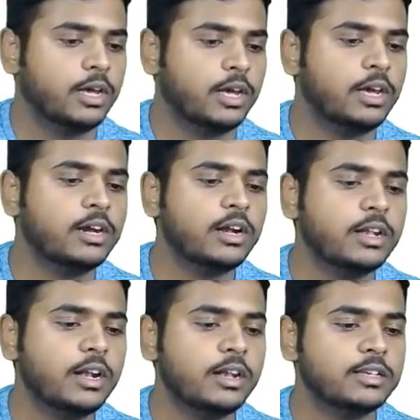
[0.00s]
Air
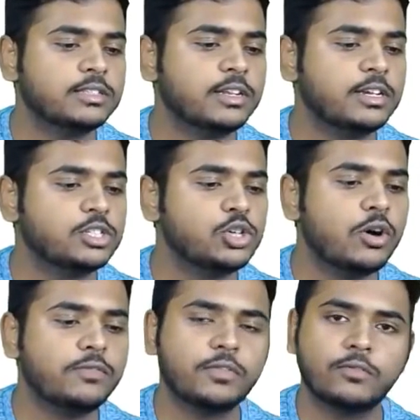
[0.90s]
content is the ratio
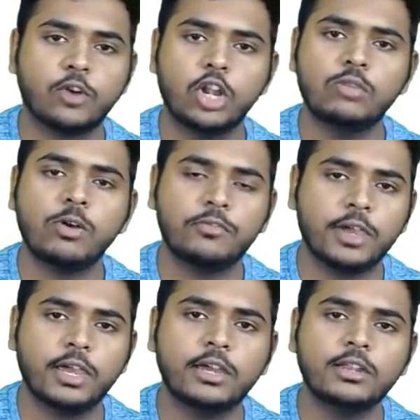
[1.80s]
of volume of
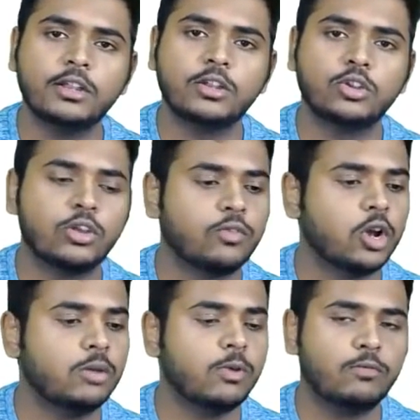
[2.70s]
air to the
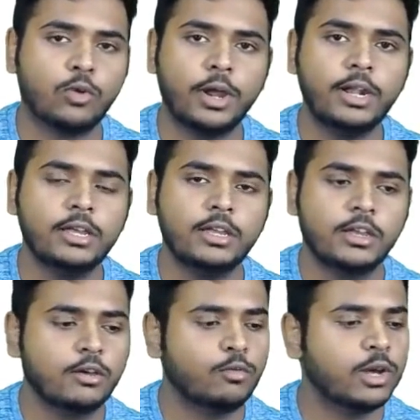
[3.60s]
volume of void,
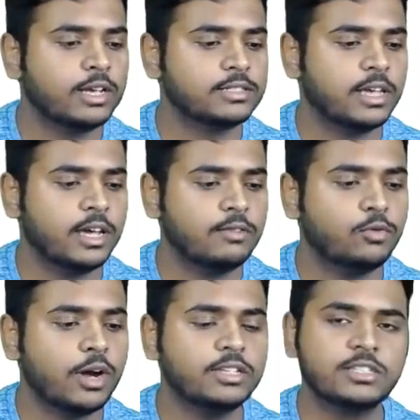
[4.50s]
whereas air
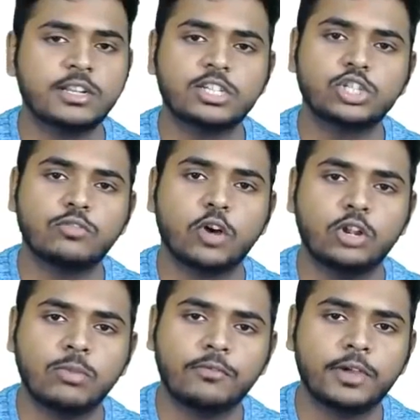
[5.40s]
void is the ratio of volume
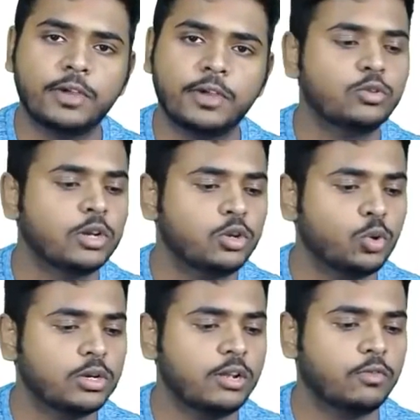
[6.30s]
of air to the
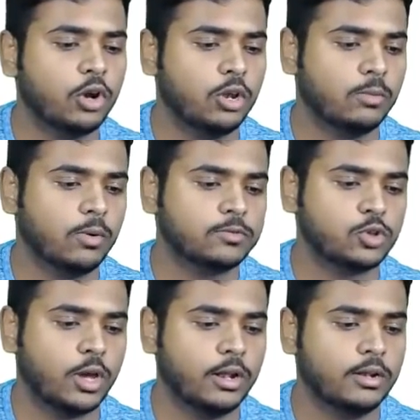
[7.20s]
total volume of
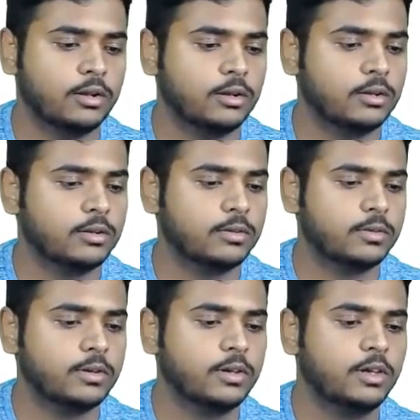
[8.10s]
soil.
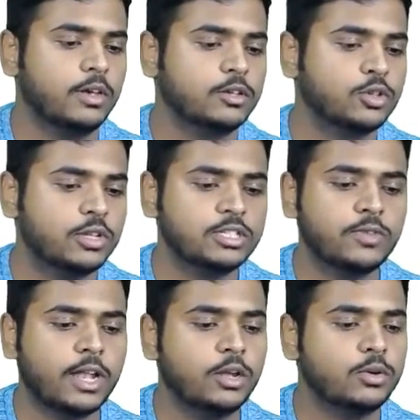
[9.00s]
So this
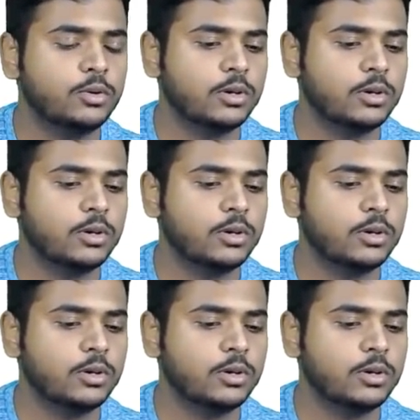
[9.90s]
value